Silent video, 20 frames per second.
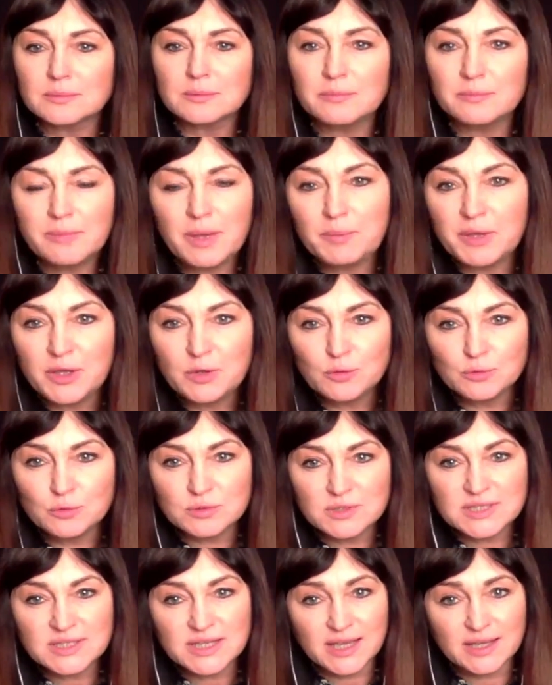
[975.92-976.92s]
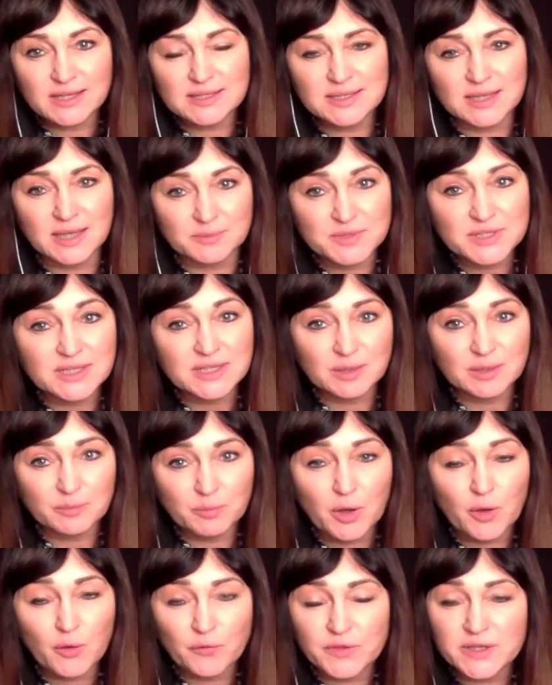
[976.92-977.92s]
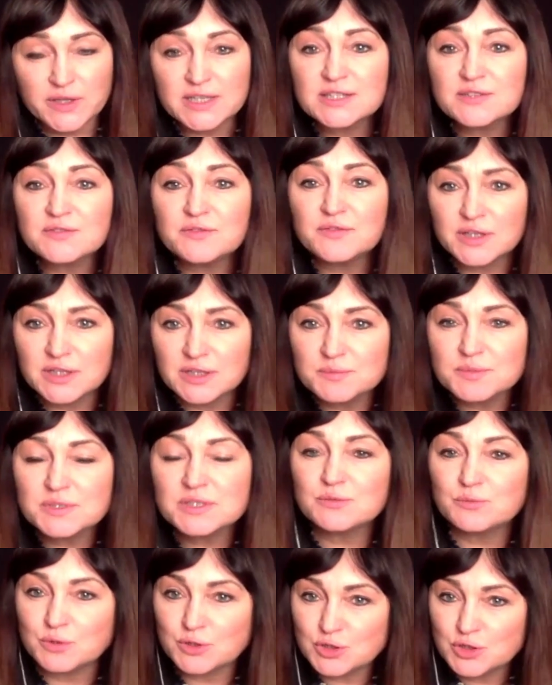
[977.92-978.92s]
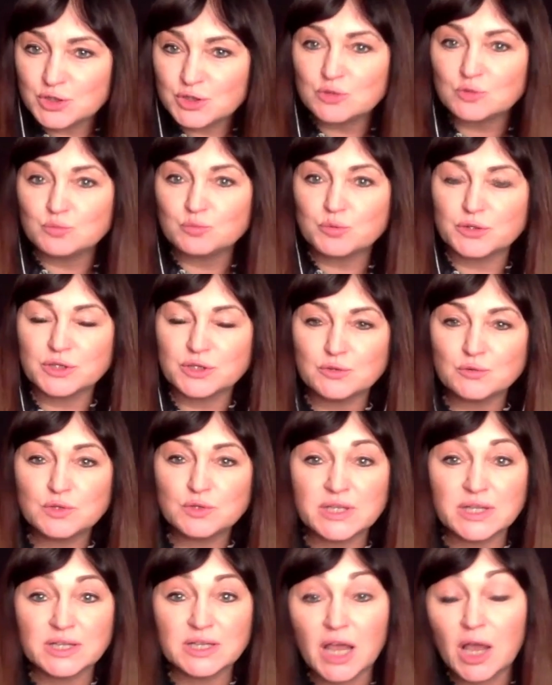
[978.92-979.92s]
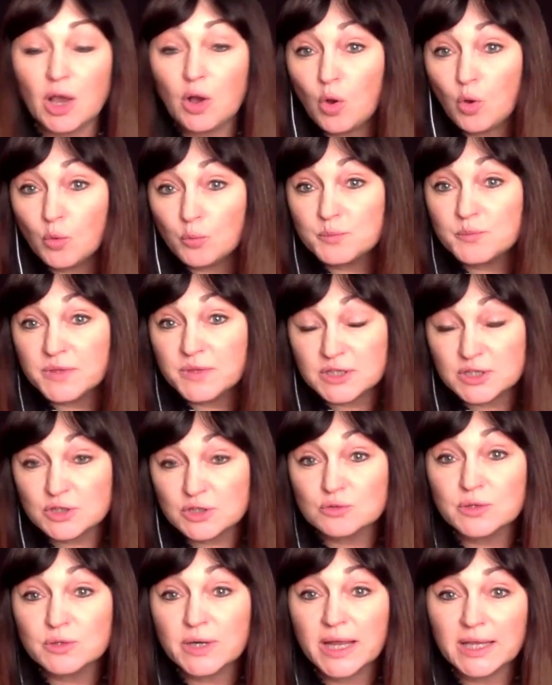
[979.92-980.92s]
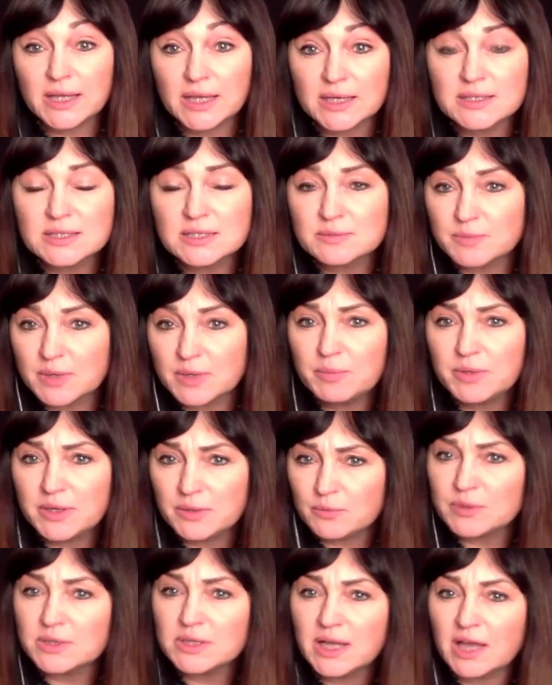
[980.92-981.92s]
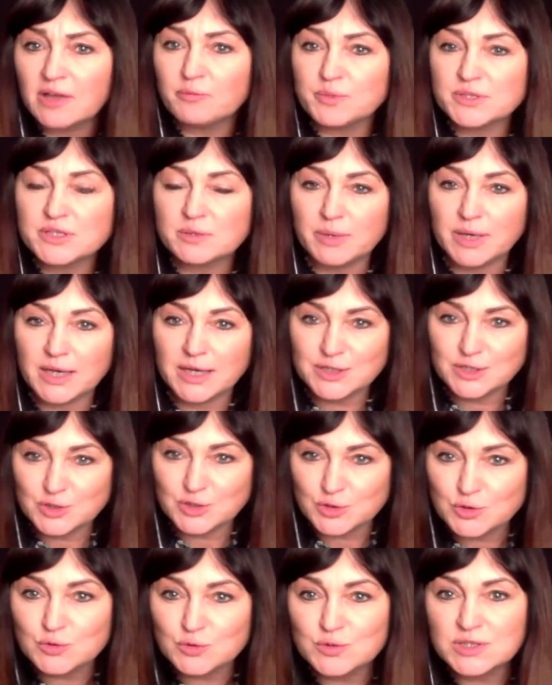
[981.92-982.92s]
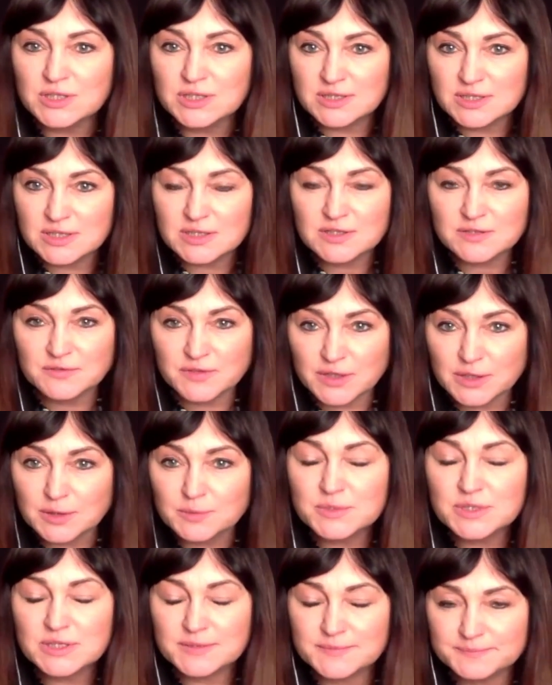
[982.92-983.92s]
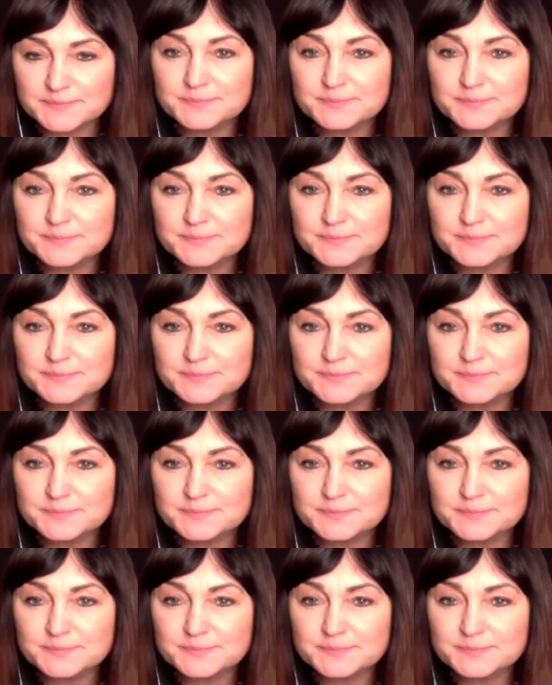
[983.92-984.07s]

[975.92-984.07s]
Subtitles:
Maybe you could say something about these films which you produced, and I hope that Ukrainians maybe will have possibility to see these films.